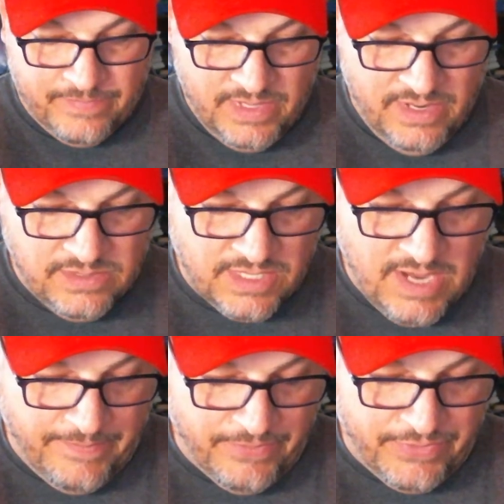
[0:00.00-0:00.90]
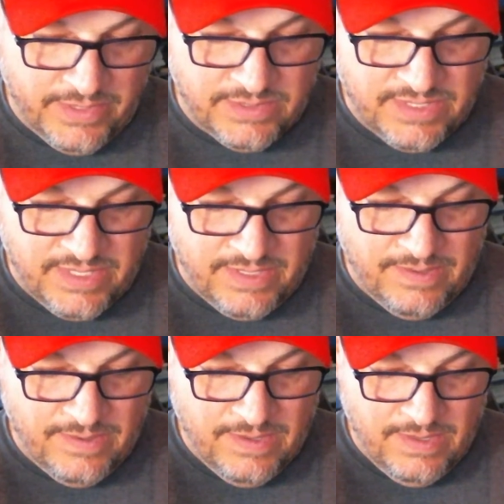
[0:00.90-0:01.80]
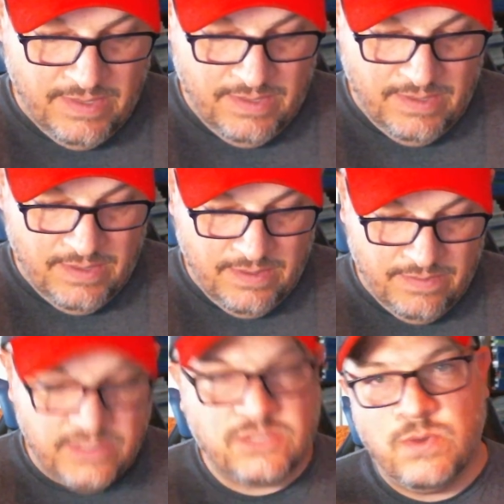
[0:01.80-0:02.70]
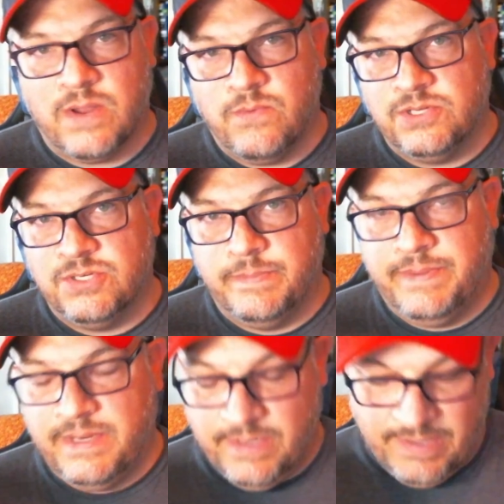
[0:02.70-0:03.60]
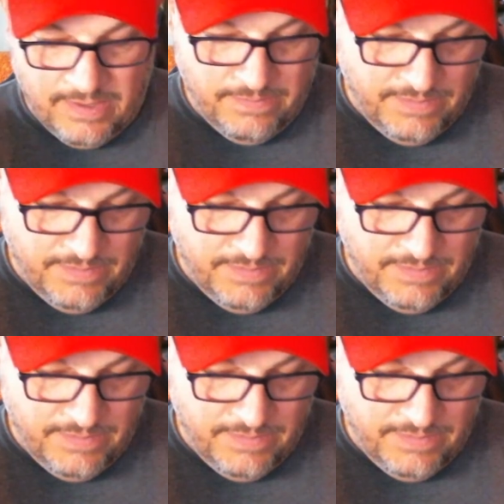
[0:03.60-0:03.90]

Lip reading: Here's a couple things that, this is what I want your opinion on.